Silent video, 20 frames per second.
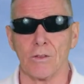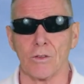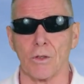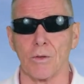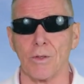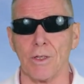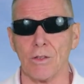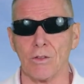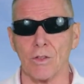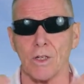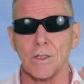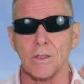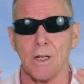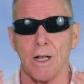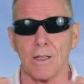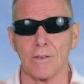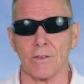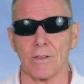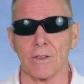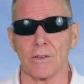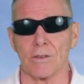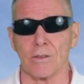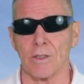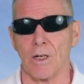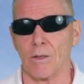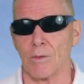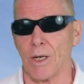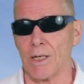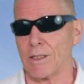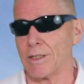So these sunglasses
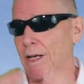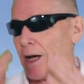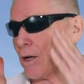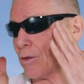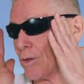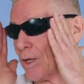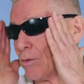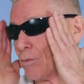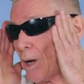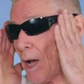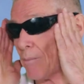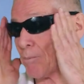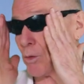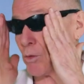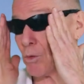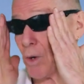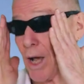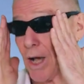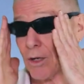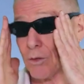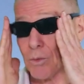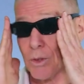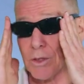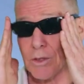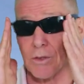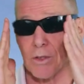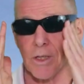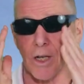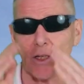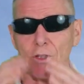right now they wrap around,
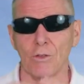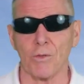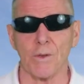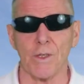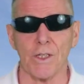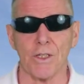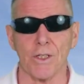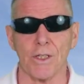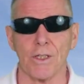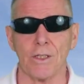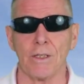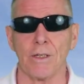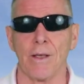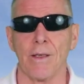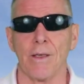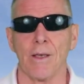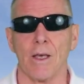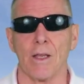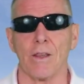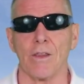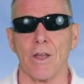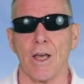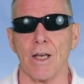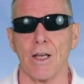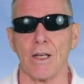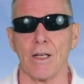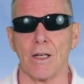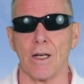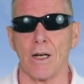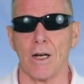which is a nice feature.
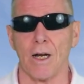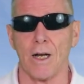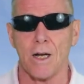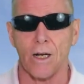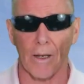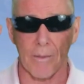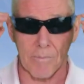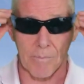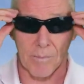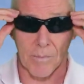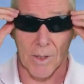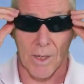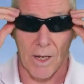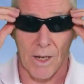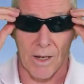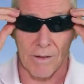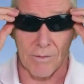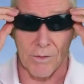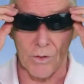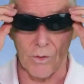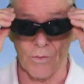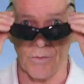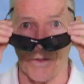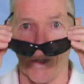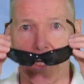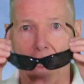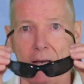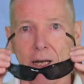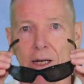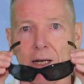They um, have
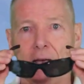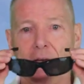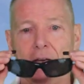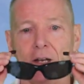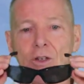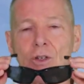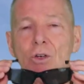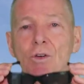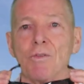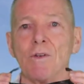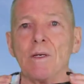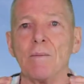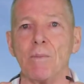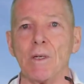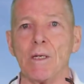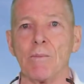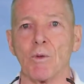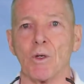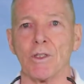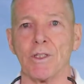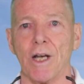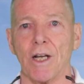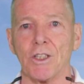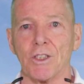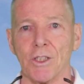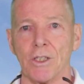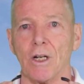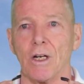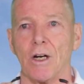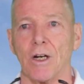UVA and UVB
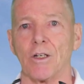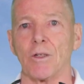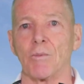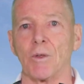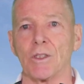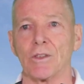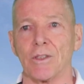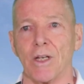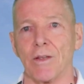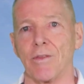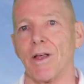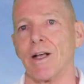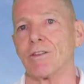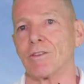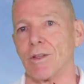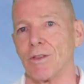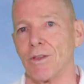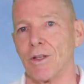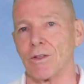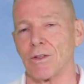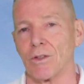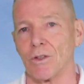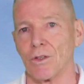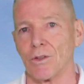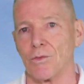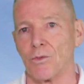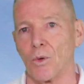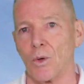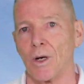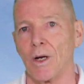protection 100%. That's the thing to
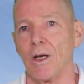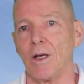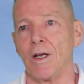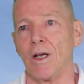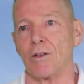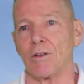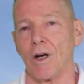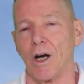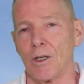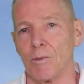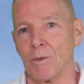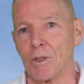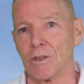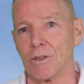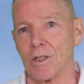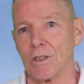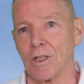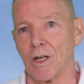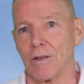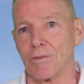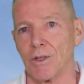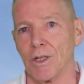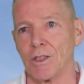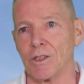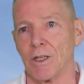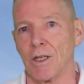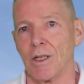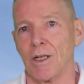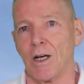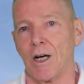look for. Is 100%
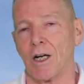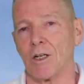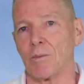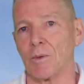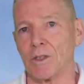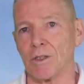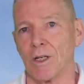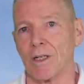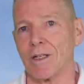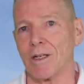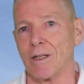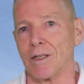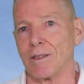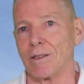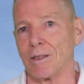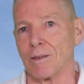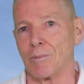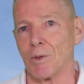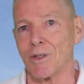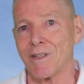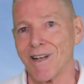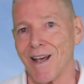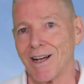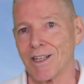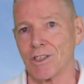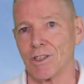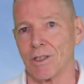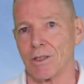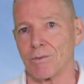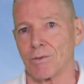coverage, 100%
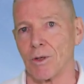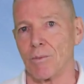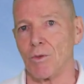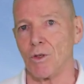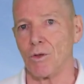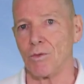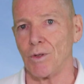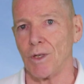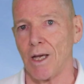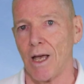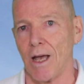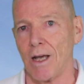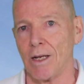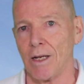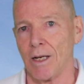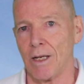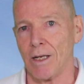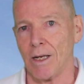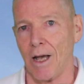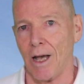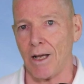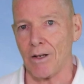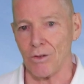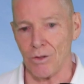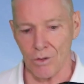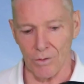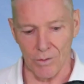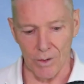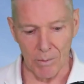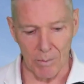protection from UVA
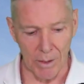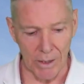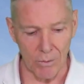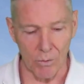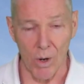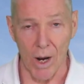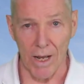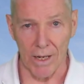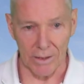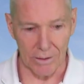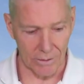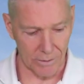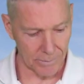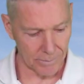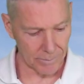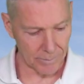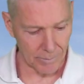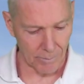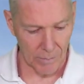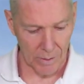and UVB rays.